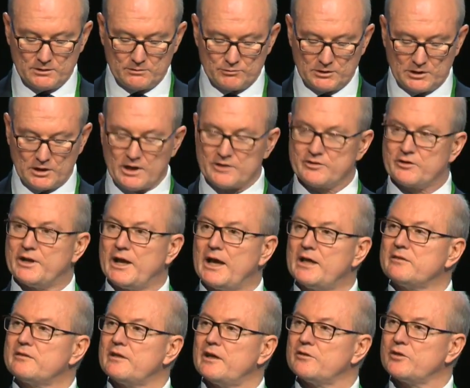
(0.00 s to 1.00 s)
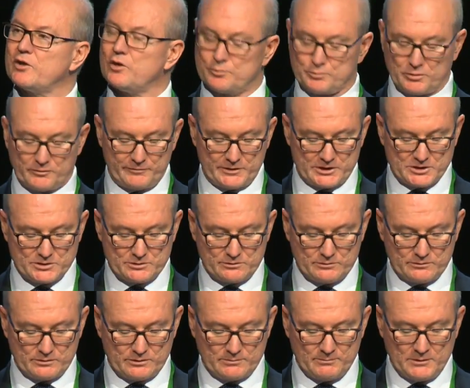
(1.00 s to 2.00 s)
relies on us as health
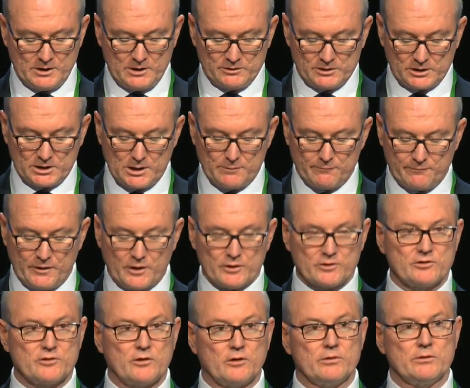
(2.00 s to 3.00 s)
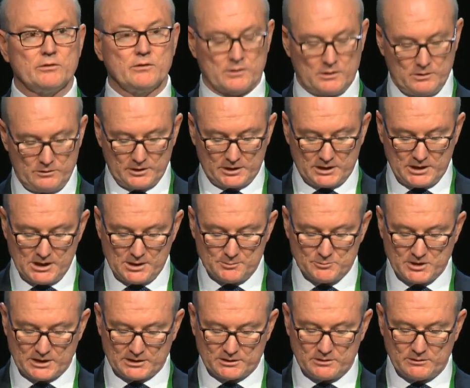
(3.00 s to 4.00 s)
professionals to keep focused on the key
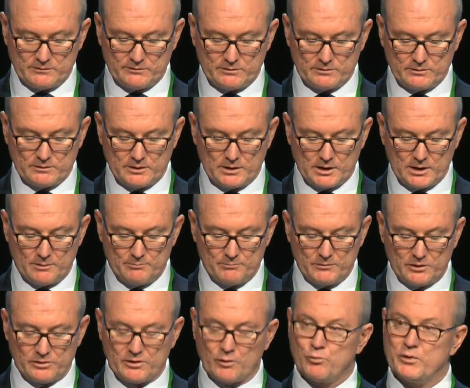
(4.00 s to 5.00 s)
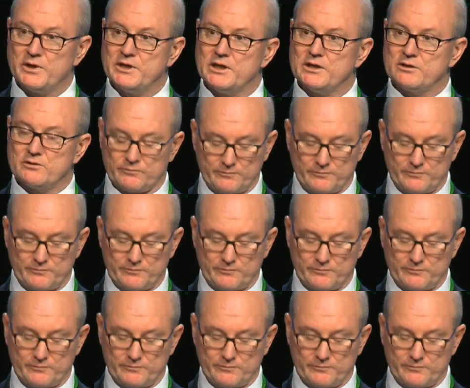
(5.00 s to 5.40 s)
objectives that we need